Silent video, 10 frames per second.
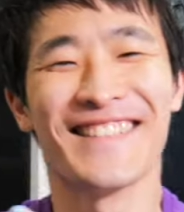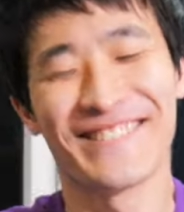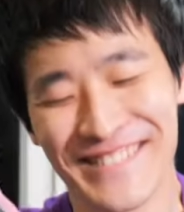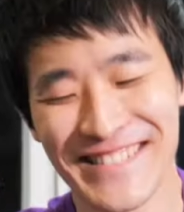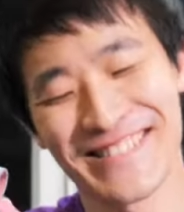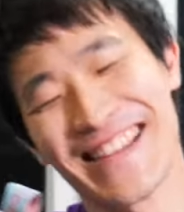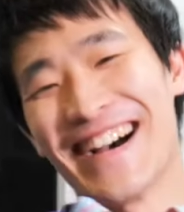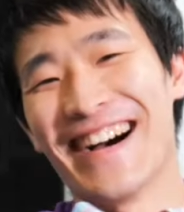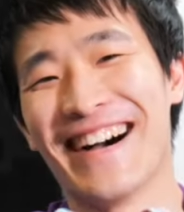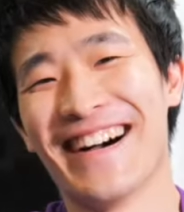No,
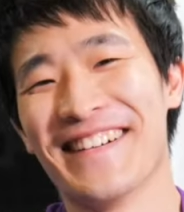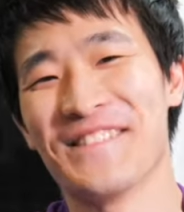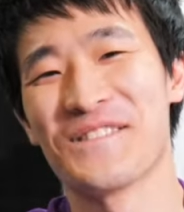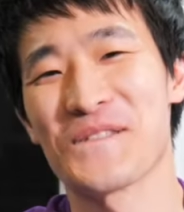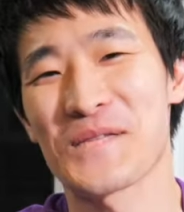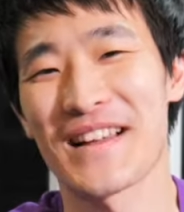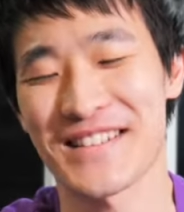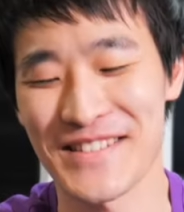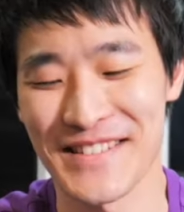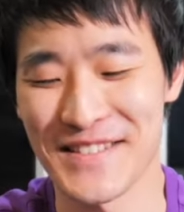yeah.
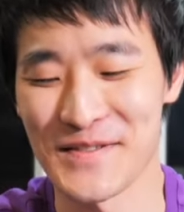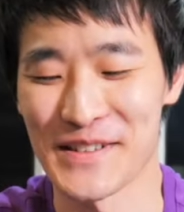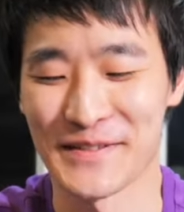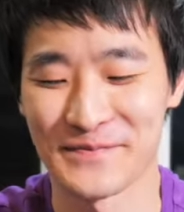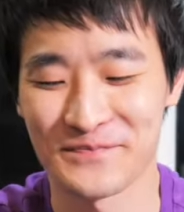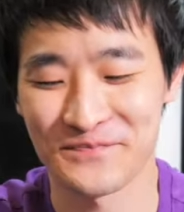Actually, this one.